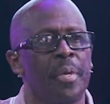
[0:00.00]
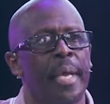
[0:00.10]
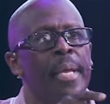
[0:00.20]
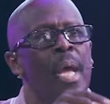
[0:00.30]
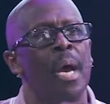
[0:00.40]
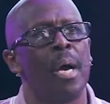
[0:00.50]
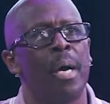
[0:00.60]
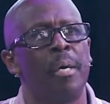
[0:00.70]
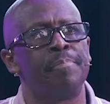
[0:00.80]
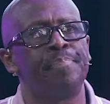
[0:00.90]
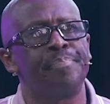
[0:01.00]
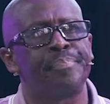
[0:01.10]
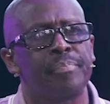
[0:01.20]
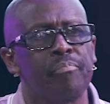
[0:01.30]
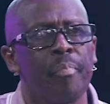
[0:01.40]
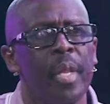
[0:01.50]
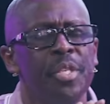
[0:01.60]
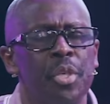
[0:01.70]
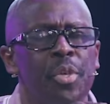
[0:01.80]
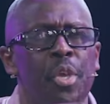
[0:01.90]
Okay.
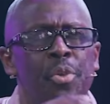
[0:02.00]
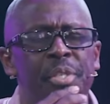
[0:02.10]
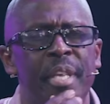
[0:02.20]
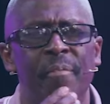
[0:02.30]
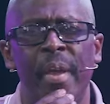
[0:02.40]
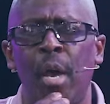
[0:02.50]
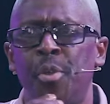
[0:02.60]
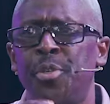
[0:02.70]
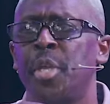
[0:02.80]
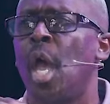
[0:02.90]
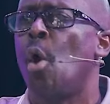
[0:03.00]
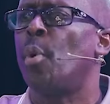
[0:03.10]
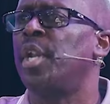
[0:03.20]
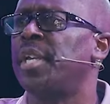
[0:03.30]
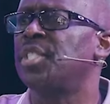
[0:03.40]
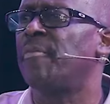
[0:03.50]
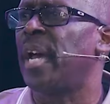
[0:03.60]
So, Q, you said values. Where do you get